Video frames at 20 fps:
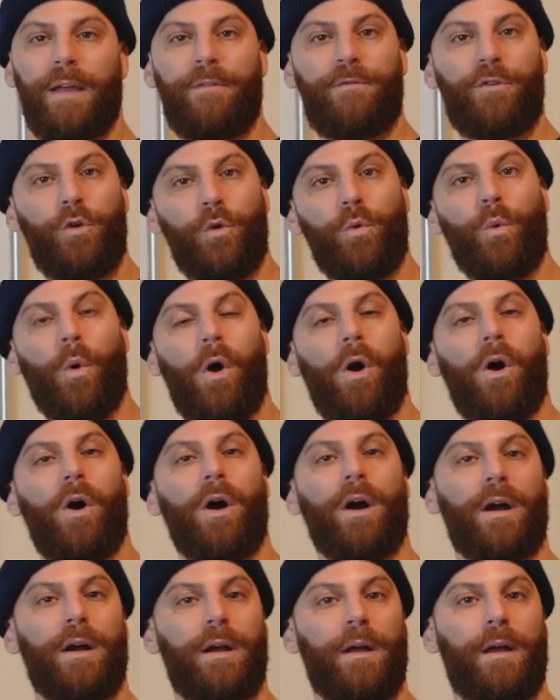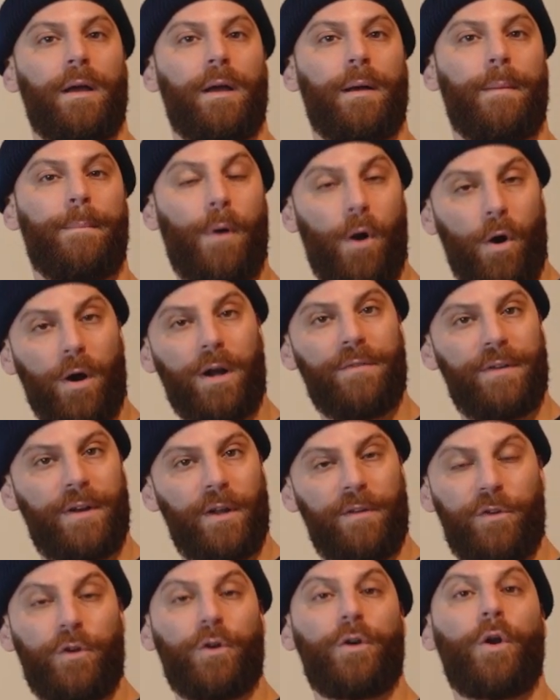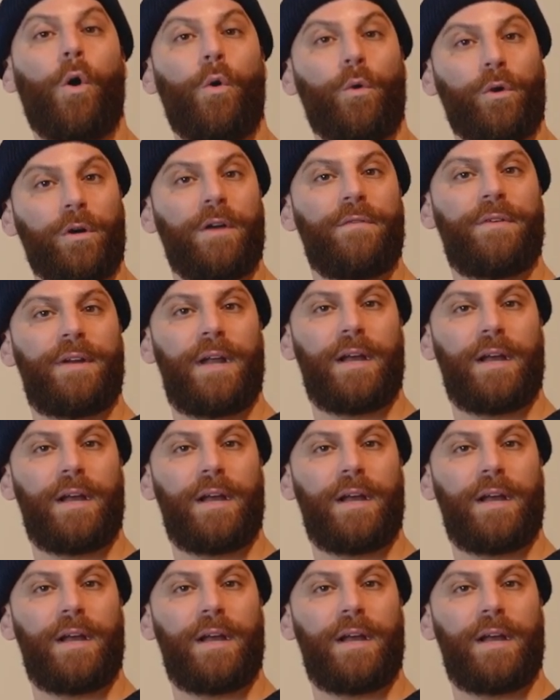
If you're an owner of an